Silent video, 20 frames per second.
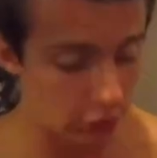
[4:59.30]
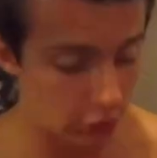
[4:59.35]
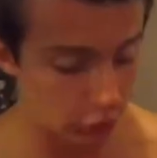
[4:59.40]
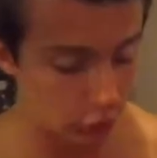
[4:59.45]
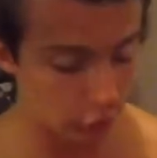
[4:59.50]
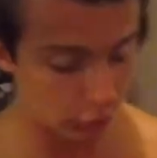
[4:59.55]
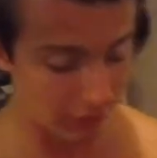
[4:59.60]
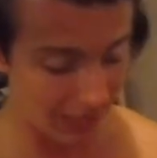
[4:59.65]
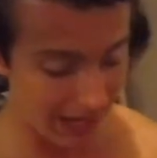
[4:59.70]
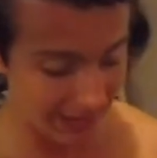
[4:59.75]

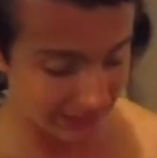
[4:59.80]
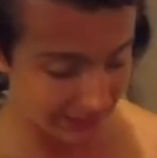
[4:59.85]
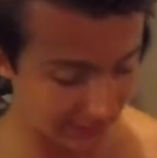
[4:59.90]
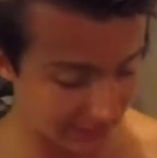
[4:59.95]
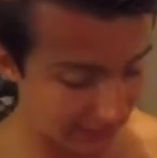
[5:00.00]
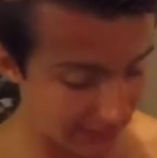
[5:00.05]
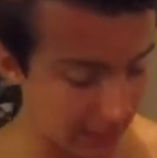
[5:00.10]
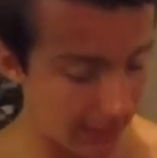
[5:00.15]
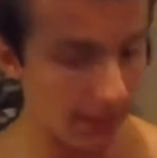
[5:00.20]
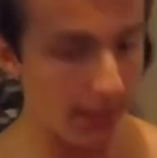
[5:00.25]
contracting
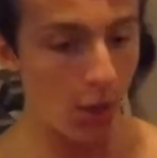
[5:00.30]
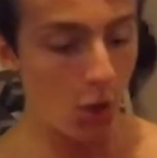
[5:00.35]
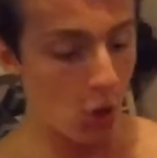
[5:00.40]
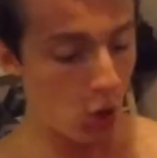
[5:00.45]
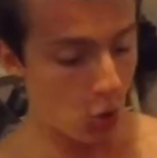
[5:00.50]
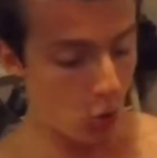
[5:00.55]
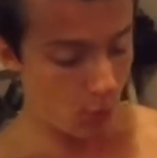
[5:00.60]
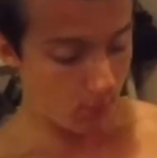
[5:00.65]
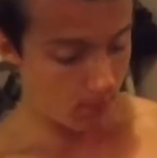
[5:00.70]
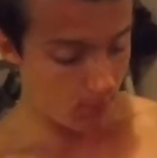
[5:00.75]
and kind of
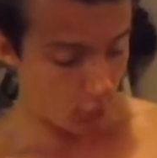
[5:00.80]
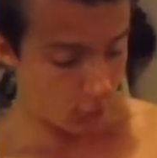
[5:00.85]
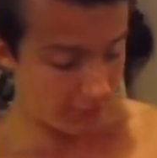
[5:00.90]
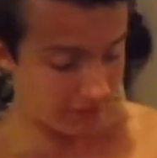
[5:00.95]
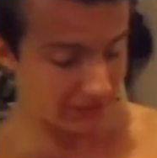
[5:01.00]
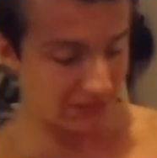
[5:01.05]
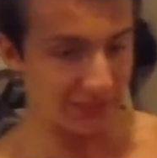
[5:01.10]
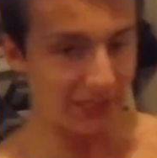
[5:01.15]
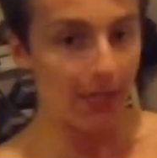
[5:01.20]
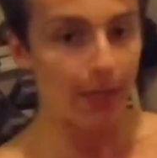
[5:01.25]

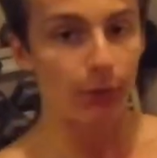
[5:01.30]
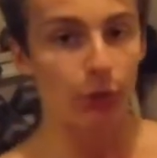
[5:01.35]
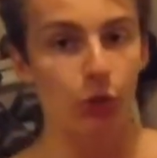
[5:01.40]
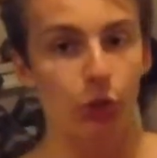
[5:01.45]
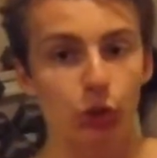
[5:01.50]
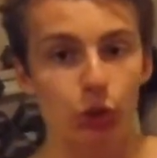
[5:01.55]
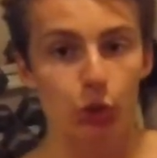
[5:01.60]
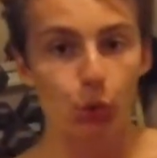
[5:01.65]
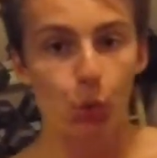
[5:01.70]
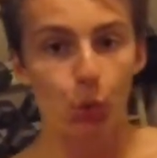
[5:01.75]
moving together
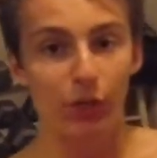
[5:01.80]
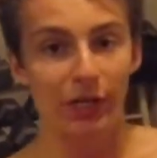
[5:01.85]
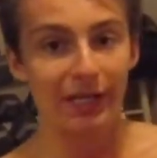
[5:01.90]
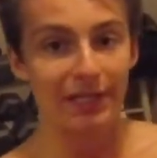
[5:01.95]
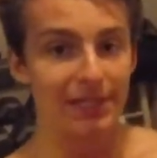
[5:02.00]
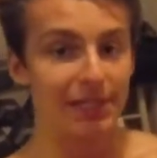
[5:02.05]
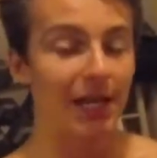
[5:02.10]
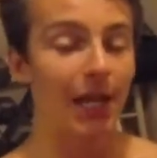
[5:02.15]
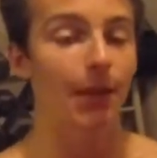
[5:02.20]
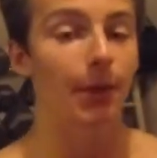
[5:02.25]
and shortening
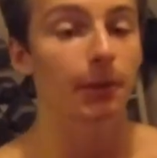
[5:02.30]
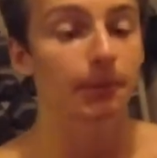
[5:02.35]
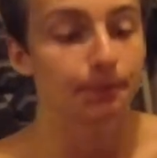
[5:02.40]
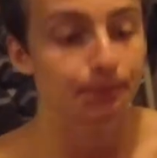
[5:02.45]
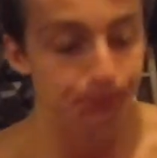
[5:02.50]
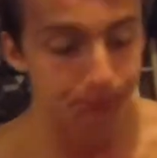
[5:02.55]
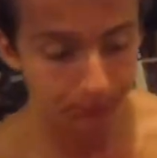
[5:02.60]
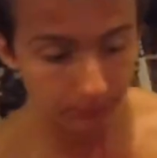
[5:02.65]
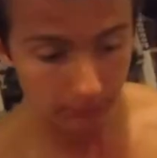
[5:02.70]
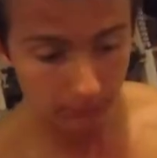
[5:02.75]
together.
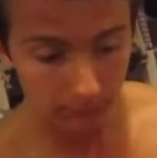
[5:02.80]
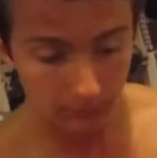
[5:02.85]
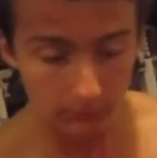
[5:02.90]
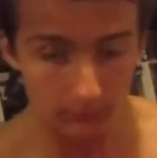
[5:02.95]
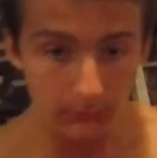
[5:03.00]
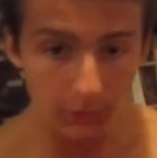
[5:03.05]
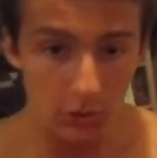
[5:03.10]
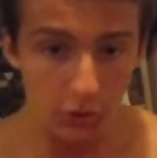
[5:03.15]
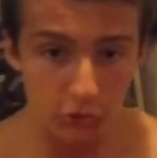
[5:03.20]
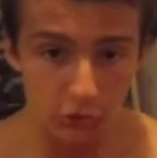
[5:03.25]

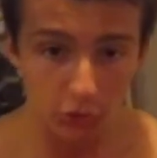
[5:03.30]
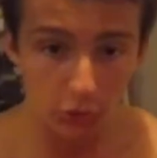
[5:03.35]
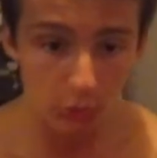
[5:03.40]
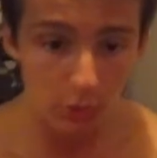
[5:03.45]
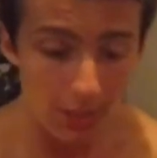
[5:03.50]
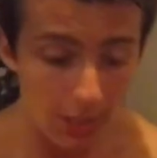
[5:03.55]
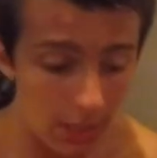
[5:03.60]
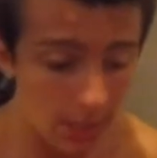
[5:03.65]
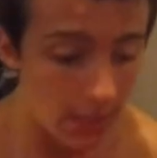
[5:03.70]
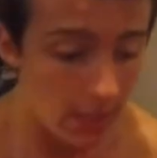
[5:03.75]

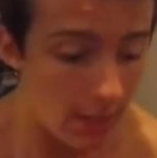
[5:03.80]
So